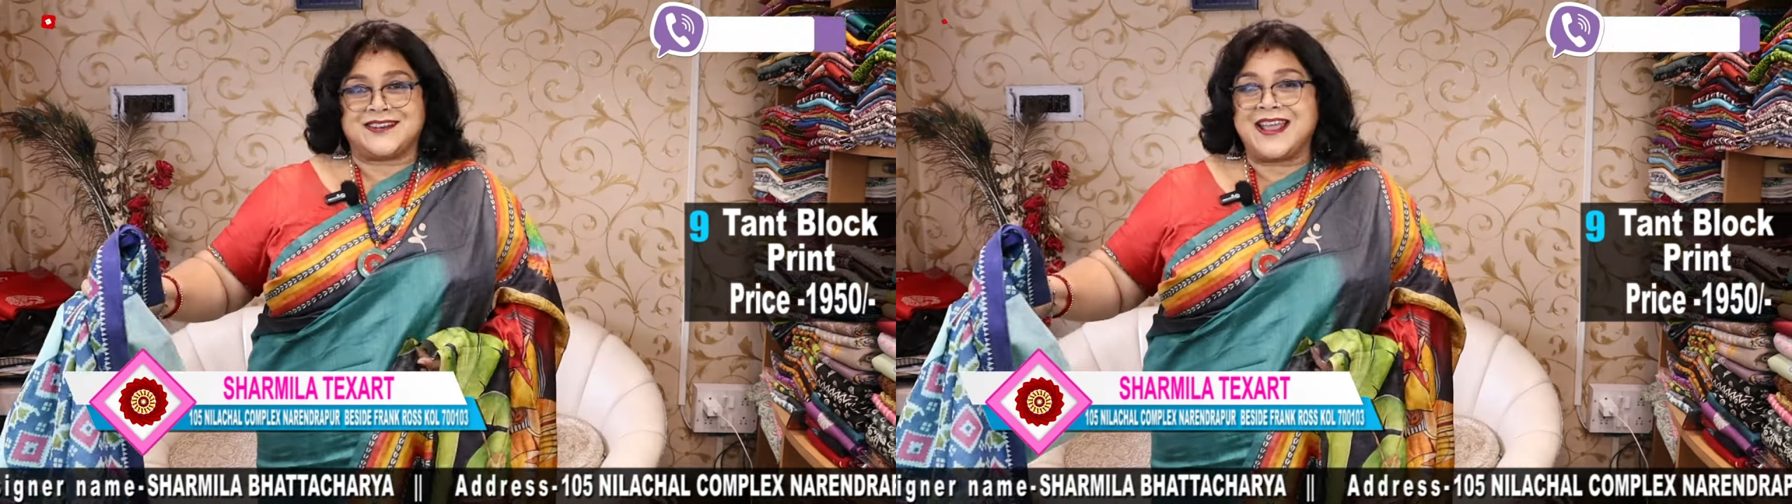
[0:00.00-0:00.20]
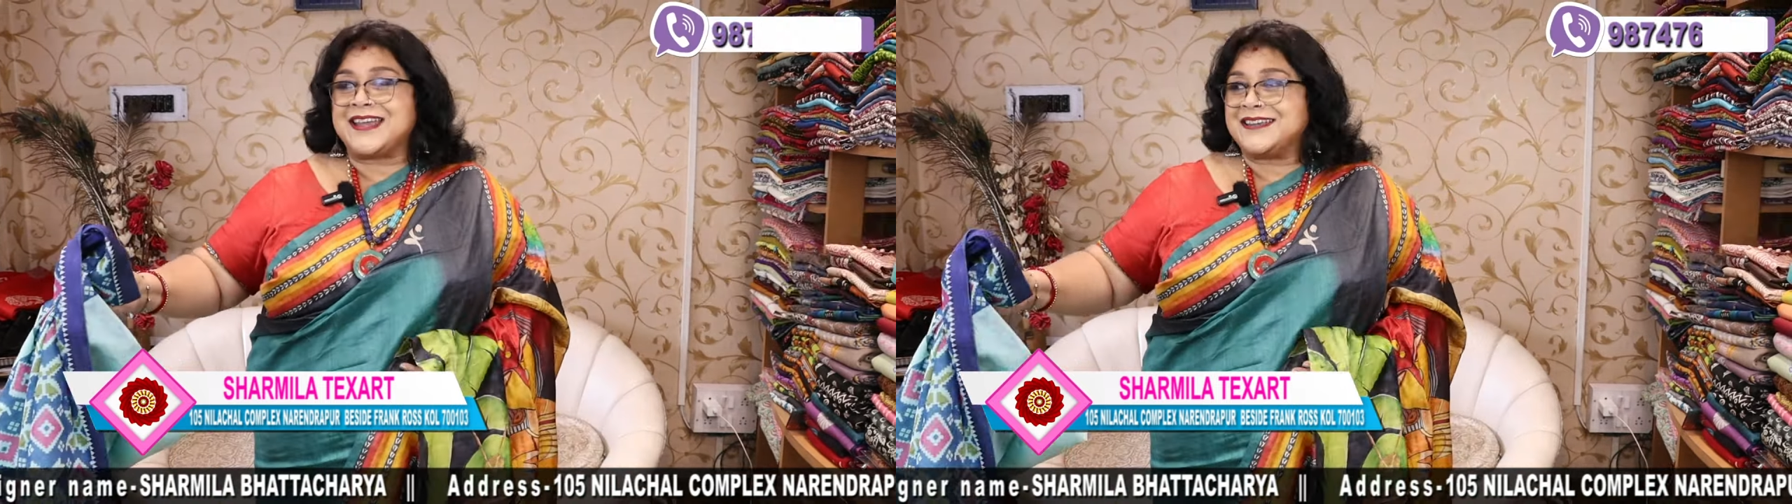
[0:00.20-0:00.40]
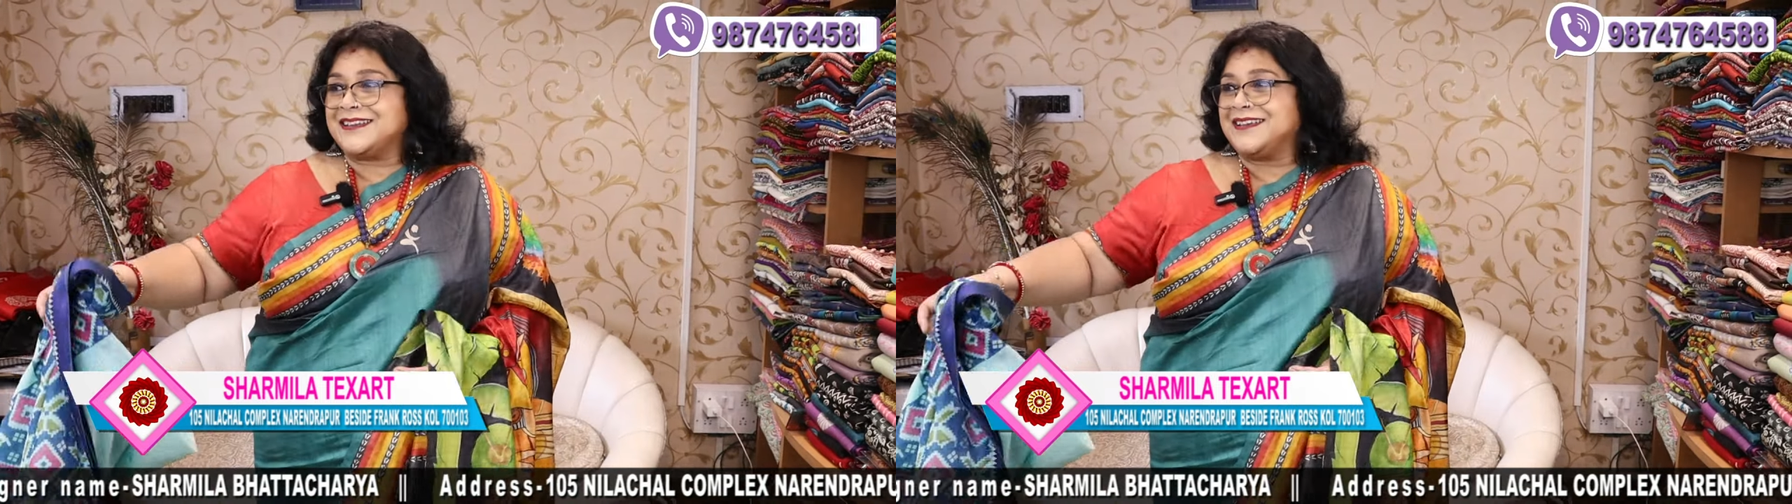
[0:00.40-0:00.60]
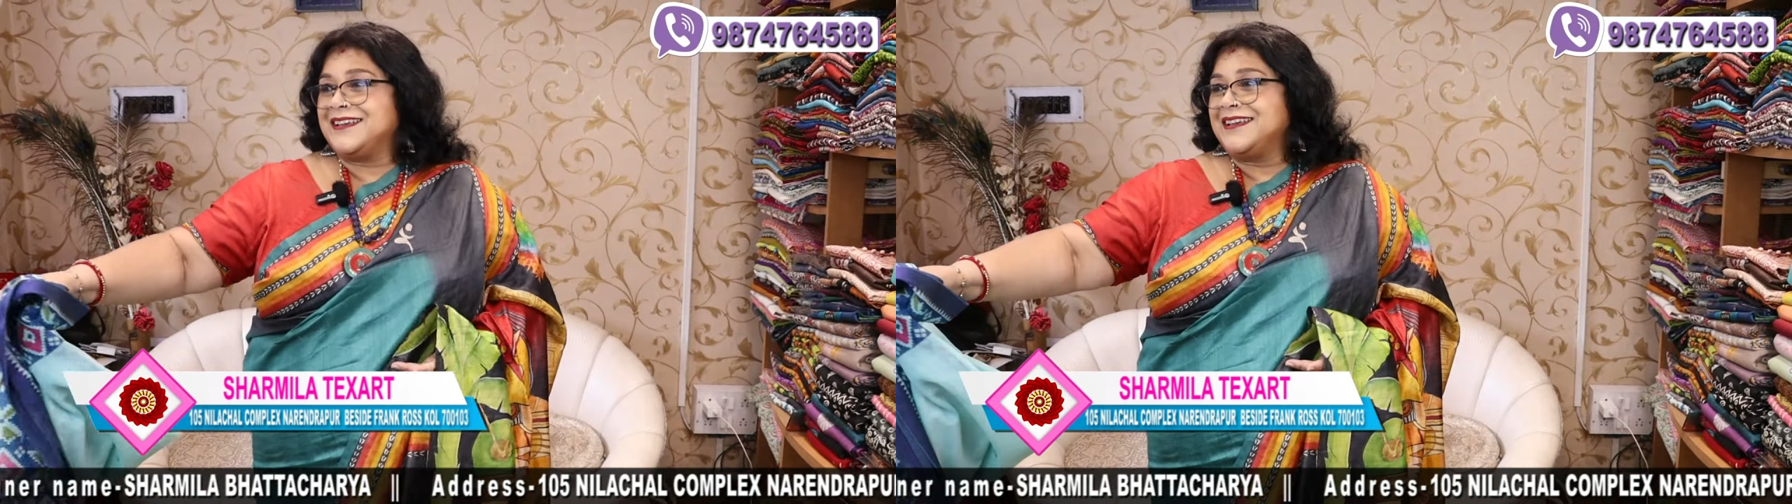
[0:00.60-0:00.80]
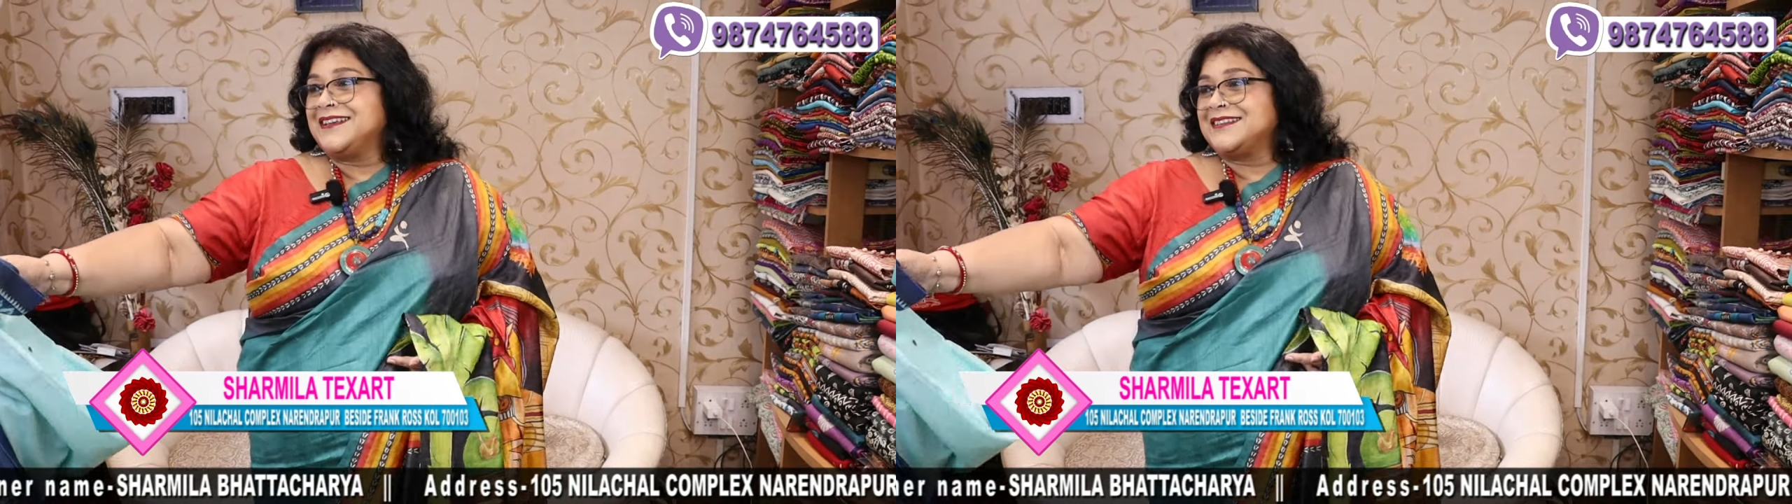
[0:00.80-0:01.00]
right?
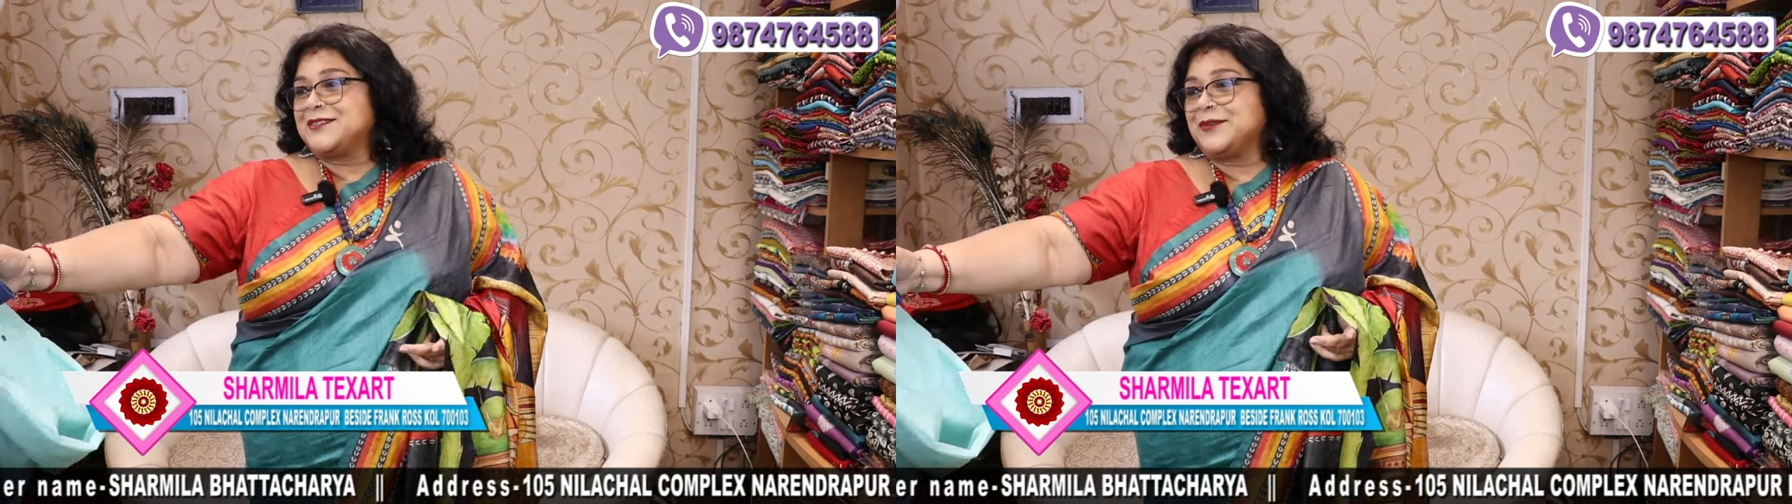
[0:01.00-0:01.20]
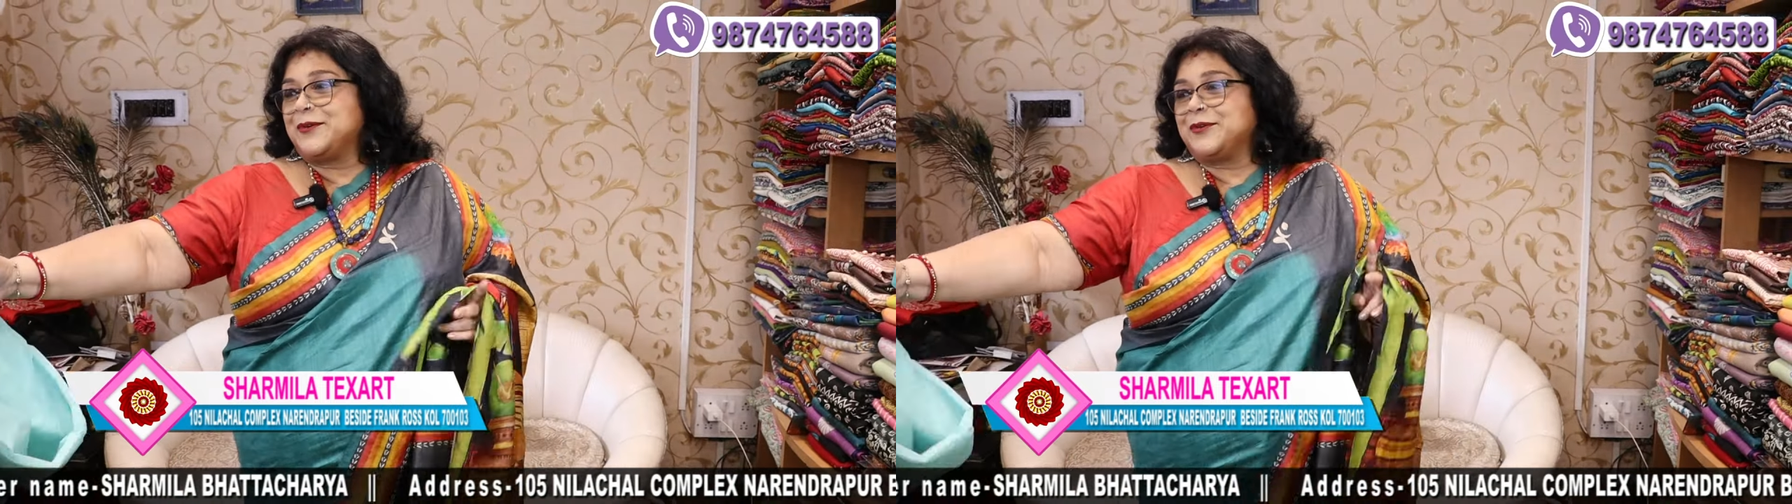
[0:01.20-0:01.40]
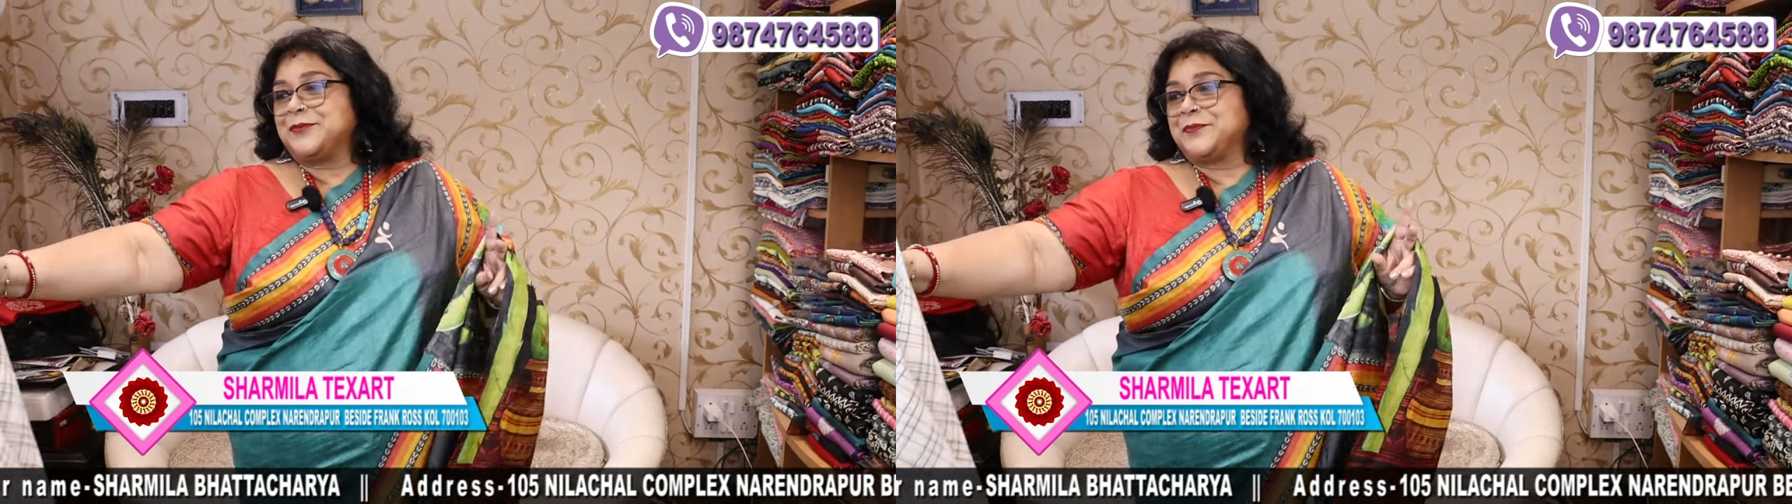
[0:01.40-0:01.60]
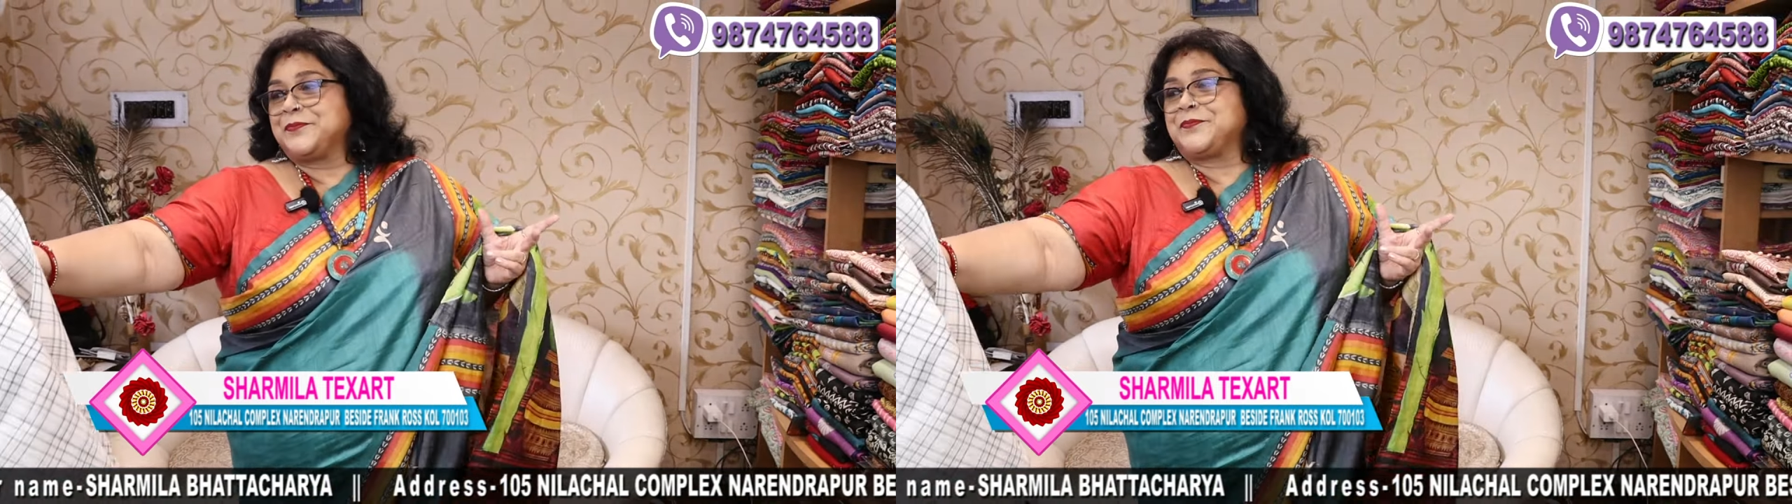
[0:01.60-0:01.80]
So